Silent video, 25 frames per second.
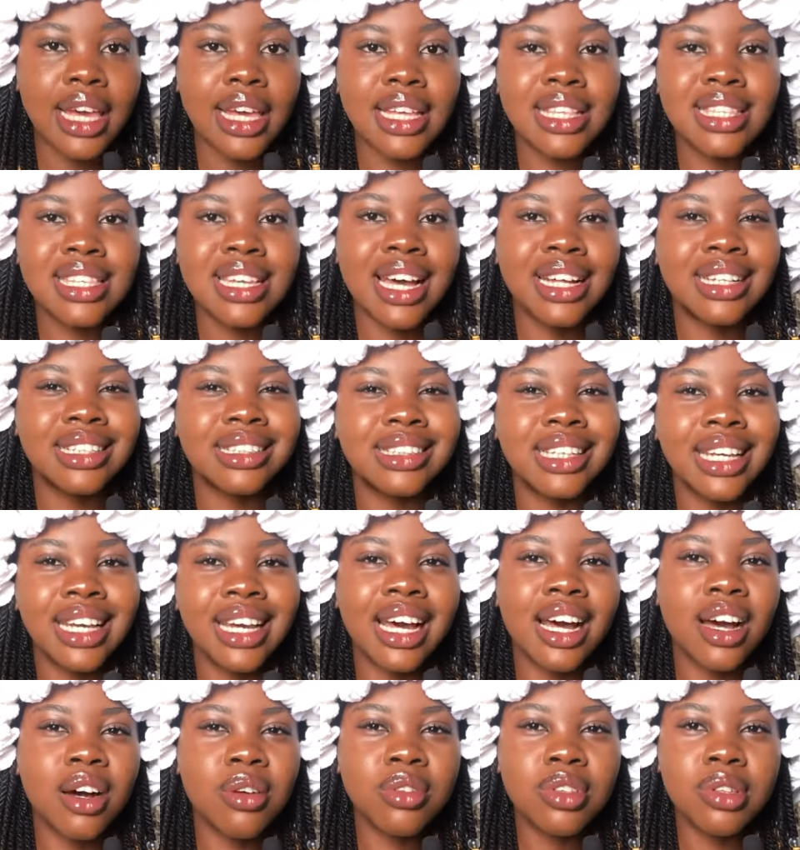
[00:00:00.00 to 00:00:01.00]
It can
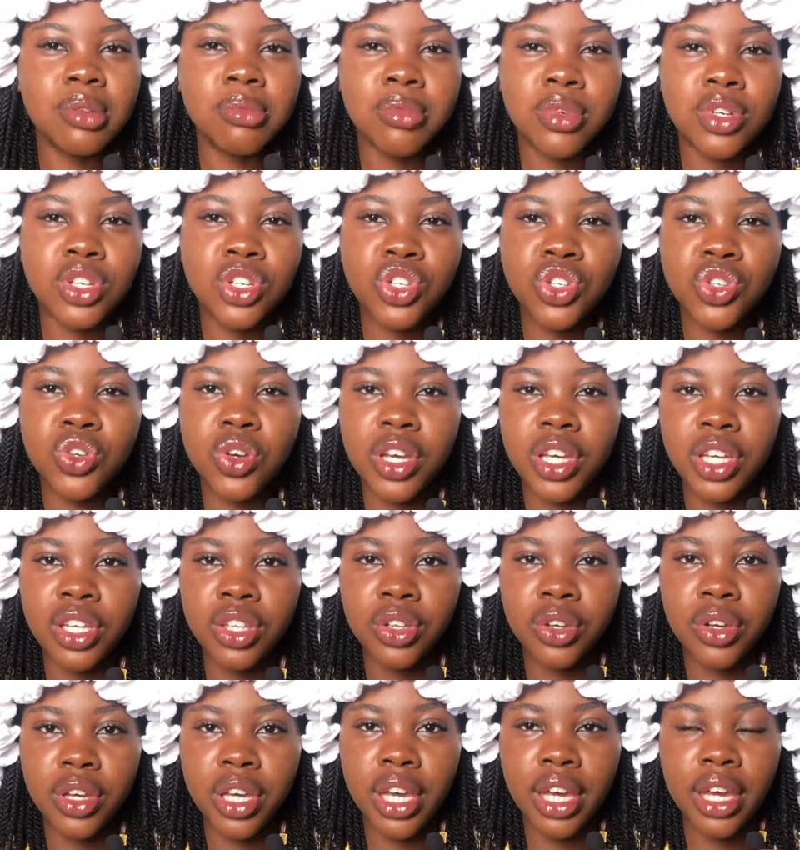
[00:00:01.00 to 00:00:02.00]
take out the moisture
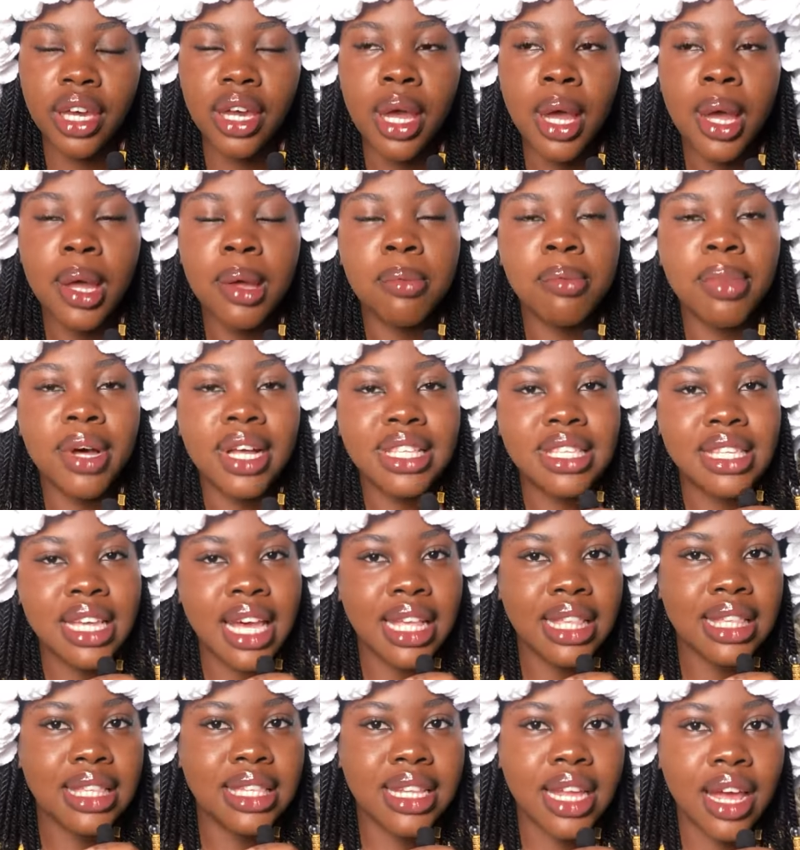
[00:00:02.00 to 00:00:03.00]
in your hair. But
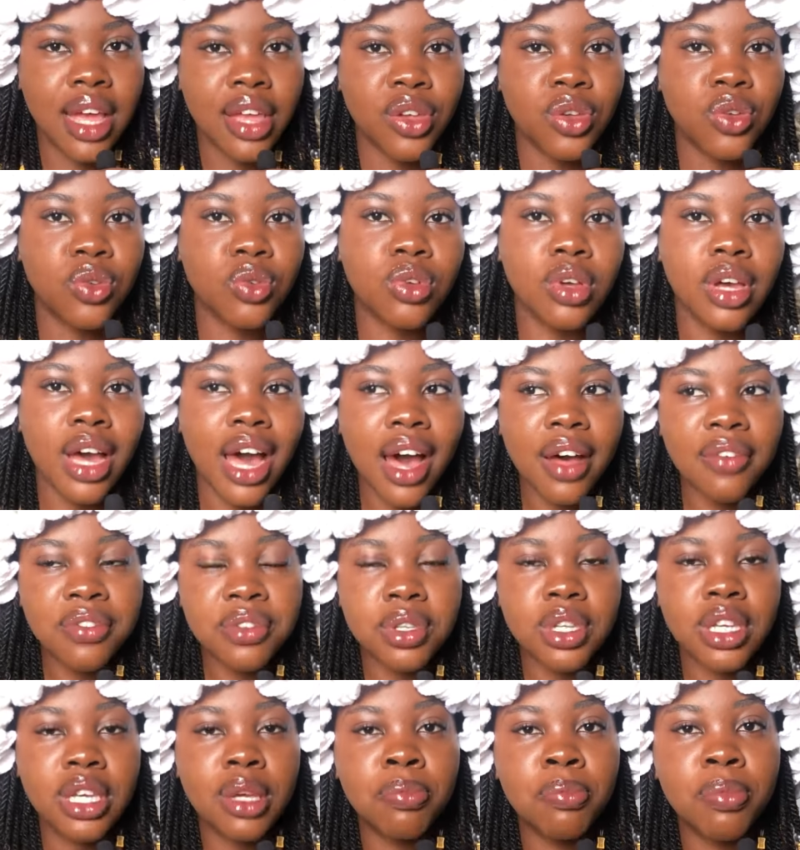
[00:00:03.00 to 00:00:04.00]
that, you have
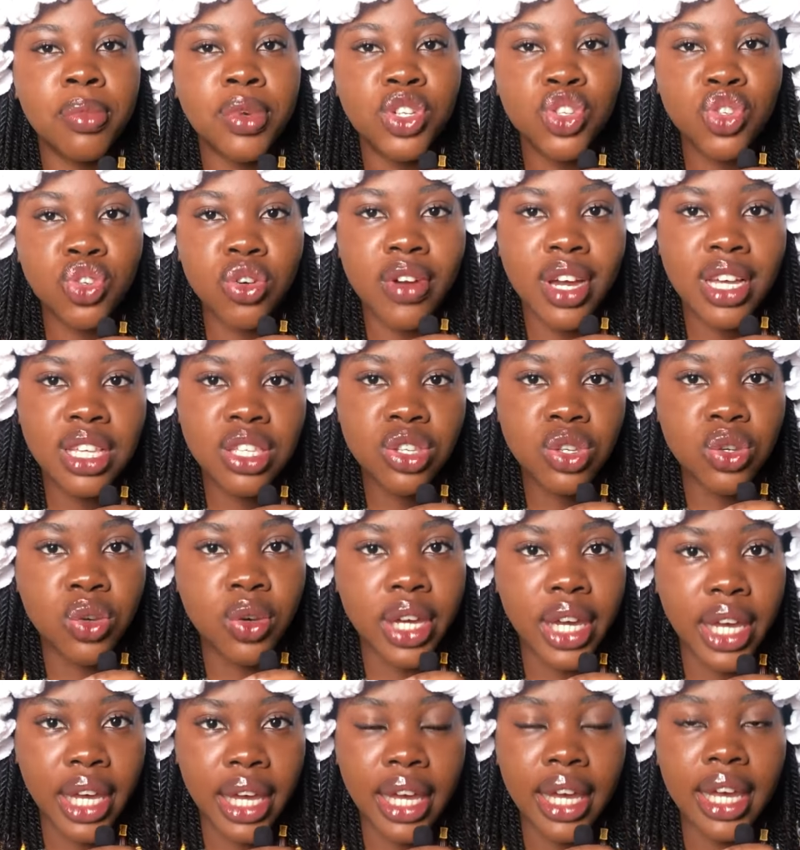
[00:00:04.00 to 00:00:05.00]
to keep moisturizing
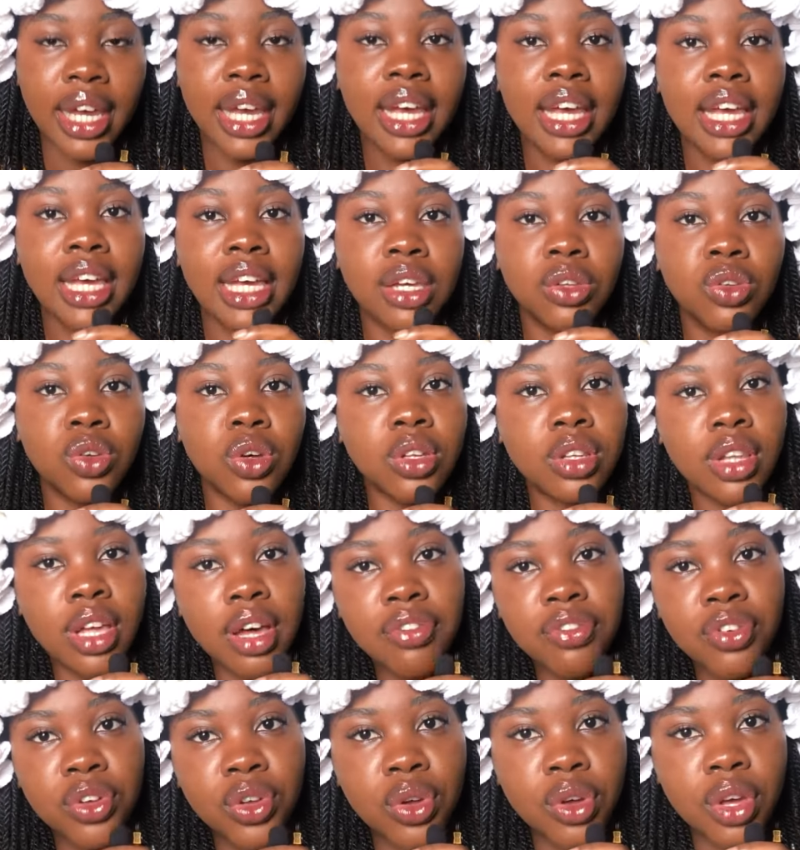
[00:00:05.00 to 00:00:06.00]
your hair in
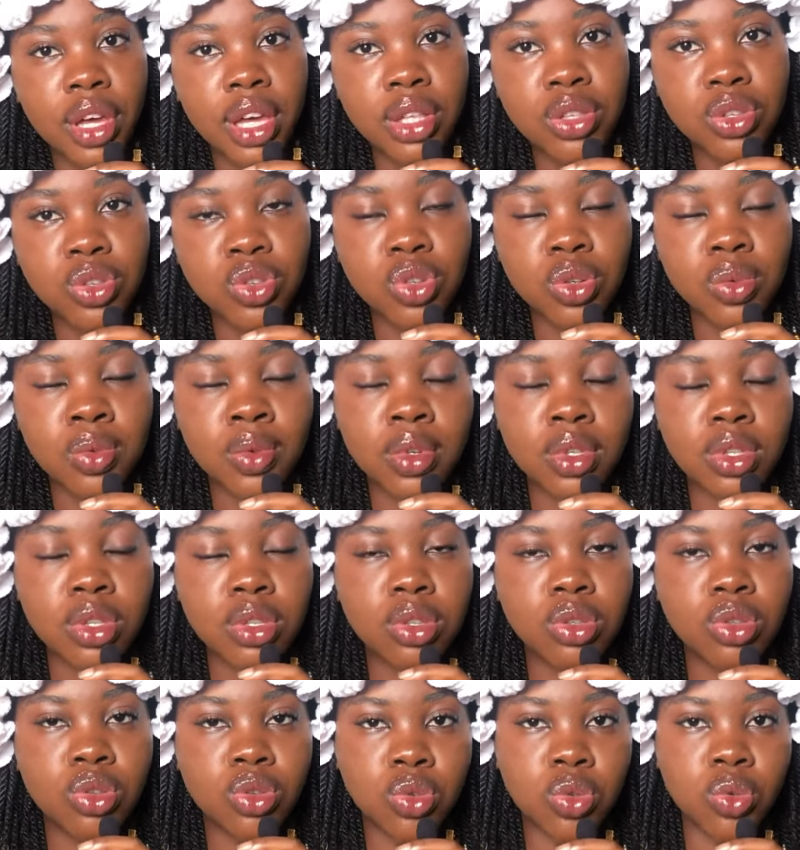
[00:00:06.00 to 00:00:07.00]
order for your hair to do what?
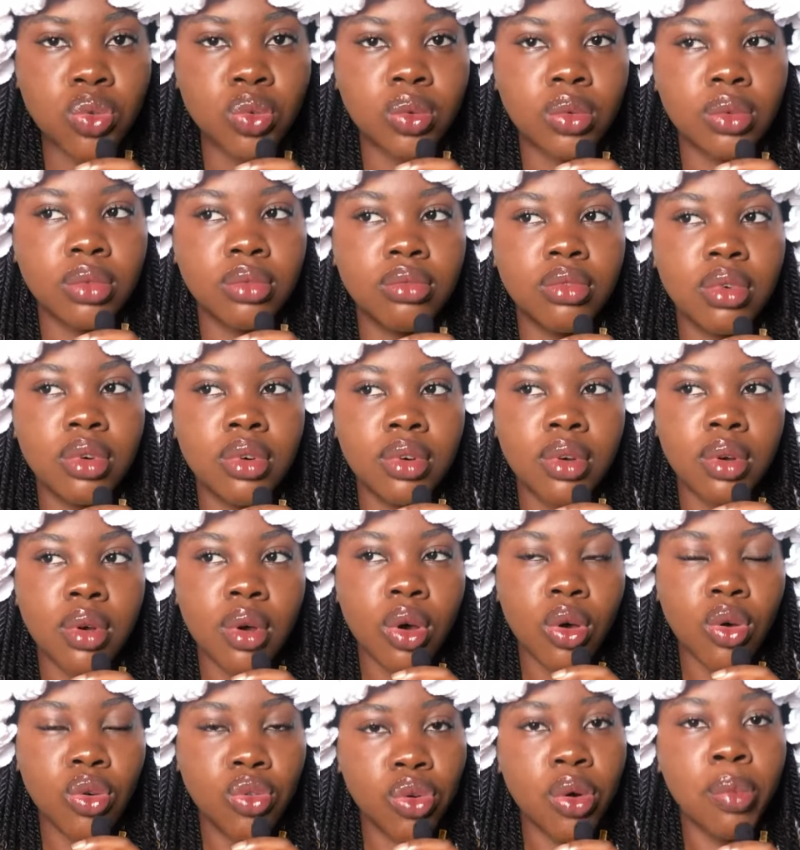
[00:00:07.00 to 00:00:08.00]
To
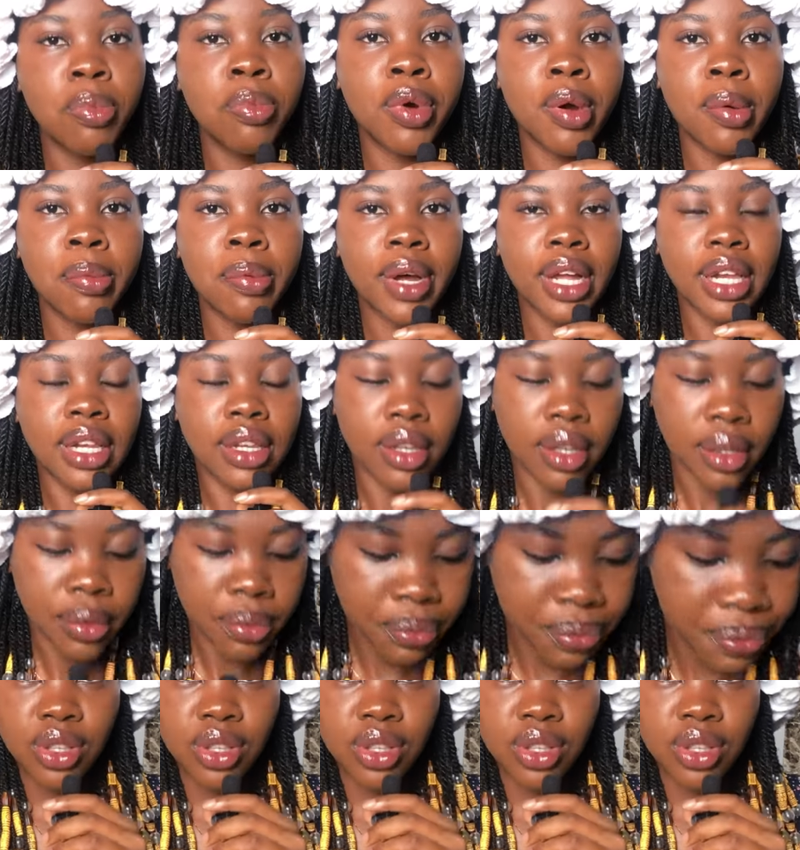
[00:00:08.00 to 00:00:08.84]
grow properly.